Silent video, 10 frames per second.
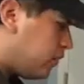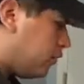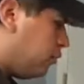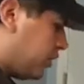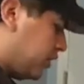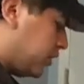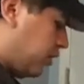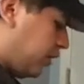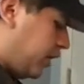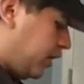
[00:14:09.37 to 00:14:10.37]
we're going to
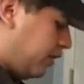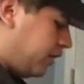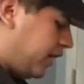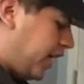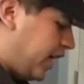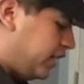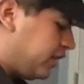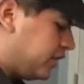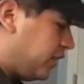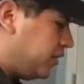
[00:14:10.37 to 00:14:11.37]
start here at the end of
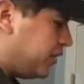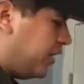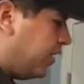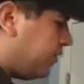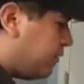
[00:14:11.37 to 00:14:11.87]
the sunset.